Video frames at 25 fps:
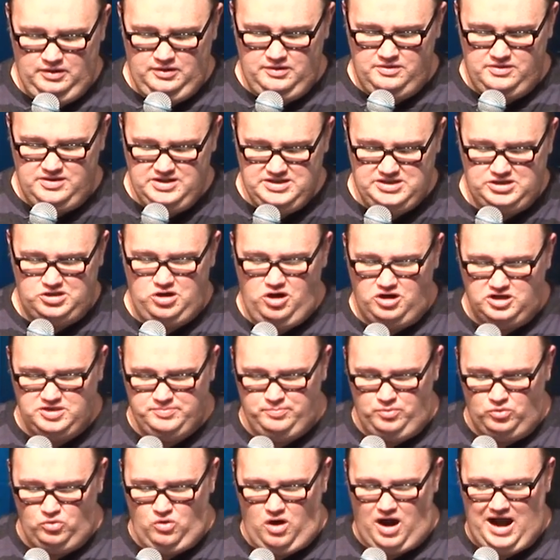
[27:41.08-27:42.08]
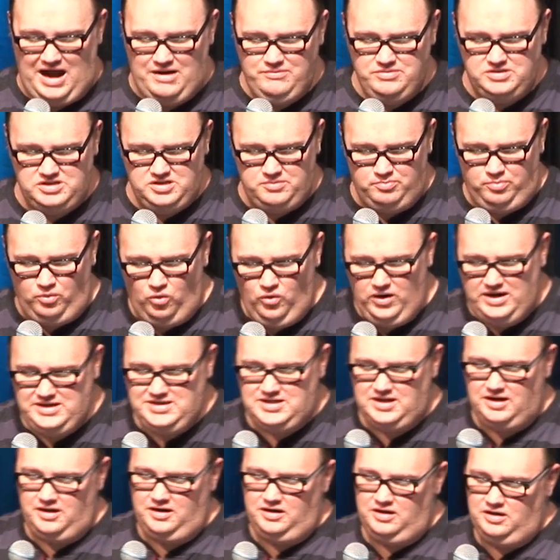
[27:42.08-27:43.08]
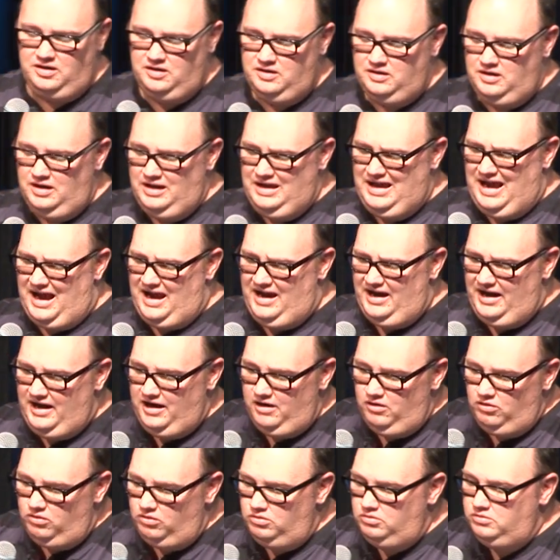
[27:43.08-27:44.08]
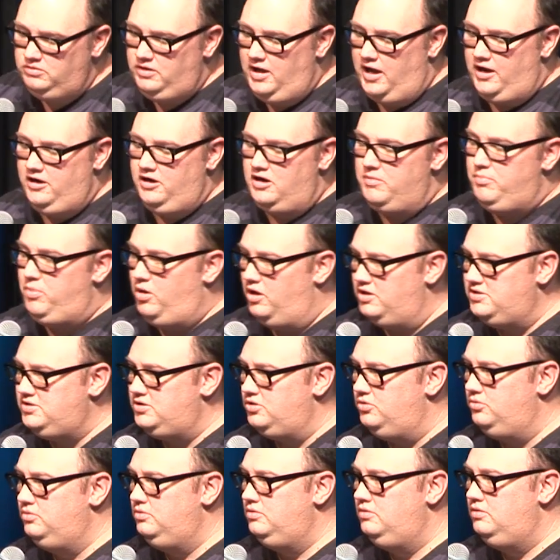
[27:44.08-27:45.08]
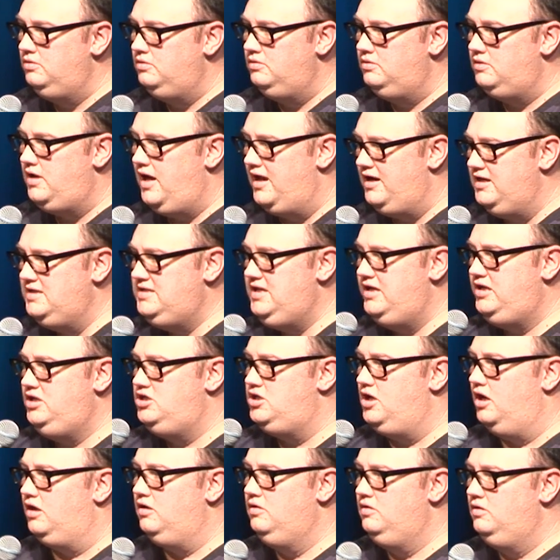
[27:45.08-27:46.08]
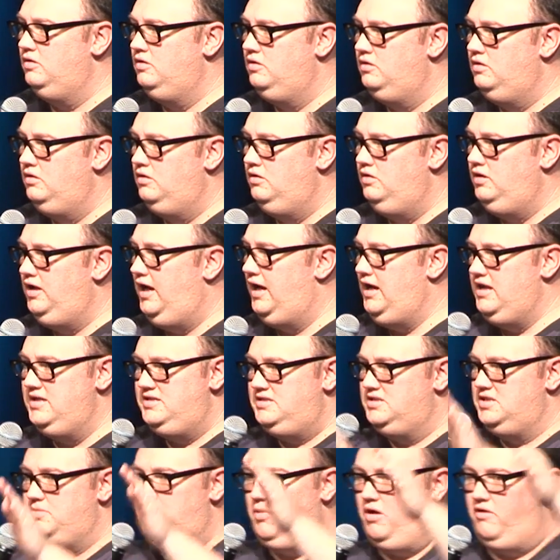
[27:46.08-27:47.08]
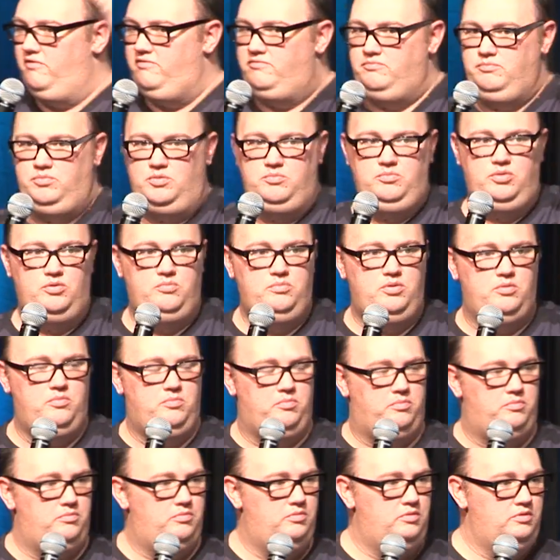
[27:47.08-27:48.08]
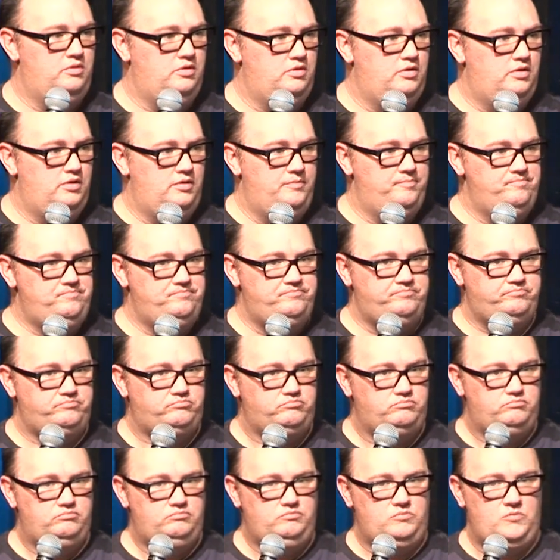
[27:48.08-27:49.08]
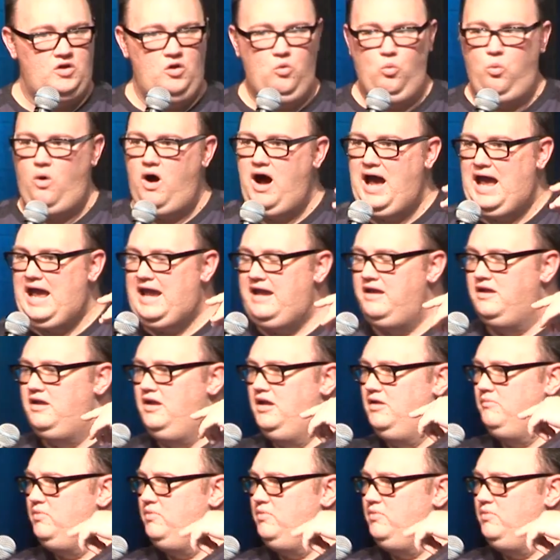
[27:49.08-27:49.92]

This gospel, I was appointed a herald and an apostle and a teacher. He lists them off. Boom, boom, boom. Why?